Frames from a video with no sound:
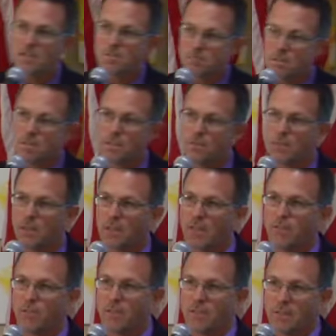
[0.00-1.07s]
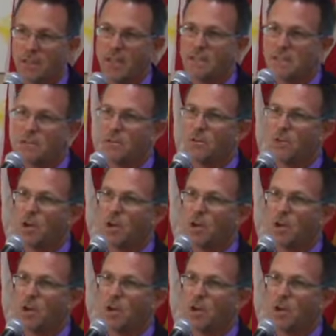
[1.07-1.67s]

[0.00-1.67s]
specifically for things that